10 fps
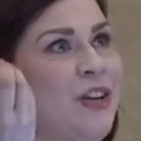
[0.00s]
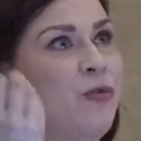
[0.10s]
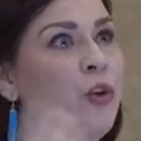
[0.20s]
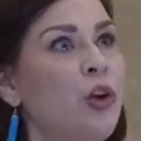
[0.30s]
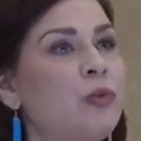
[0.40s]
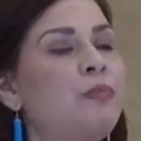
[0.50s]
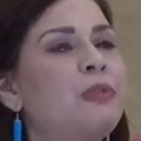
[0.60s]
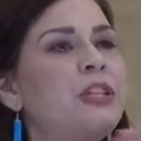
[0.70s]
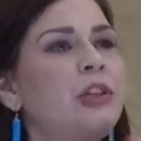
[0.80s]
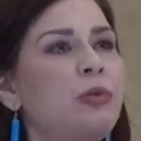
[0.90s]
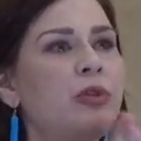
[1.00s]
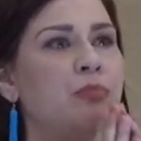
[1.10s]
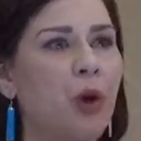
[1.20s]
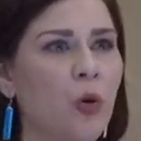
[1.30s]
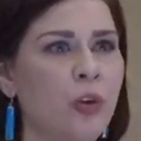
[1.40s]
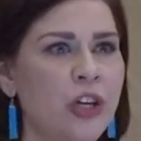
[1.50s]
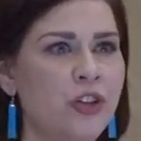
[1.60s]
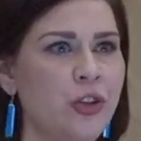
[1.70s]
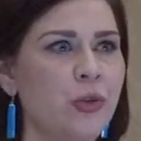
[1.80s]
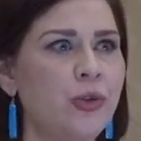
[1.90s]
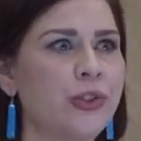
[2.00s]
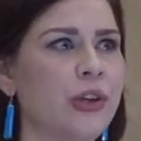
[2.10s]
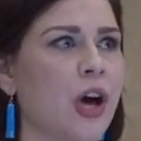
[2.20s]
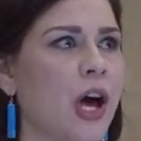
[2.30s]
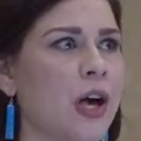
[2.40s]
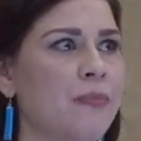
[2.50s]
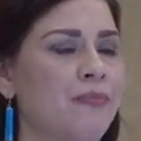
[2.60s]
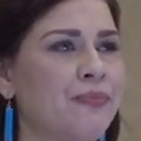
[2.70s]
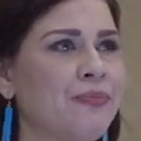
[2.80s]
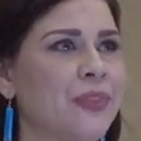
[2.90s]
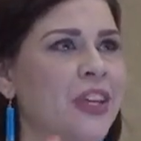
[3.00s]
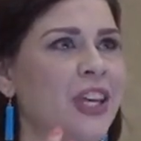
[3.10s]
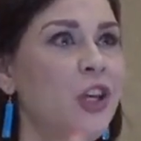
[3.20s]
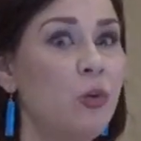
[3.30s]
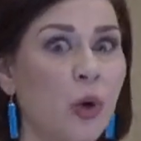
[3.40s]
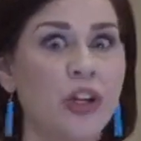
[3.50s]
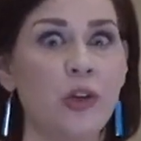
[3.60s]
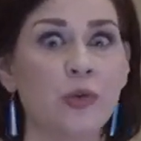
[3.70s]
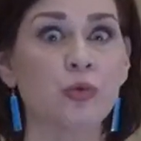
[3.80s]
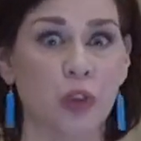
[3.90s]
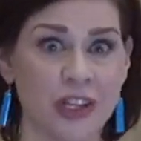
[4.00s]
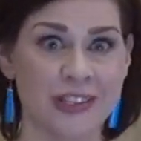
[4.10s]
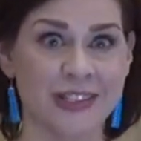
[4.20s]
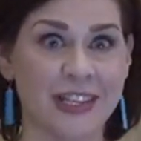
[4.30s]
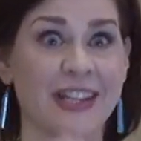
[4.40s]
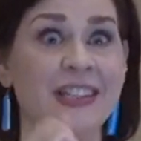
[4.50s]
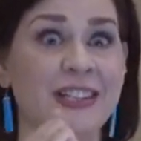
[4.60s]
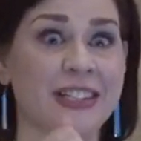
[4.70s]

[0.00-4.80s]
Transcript: when you're dealing with bone issues, you want to use roots because it's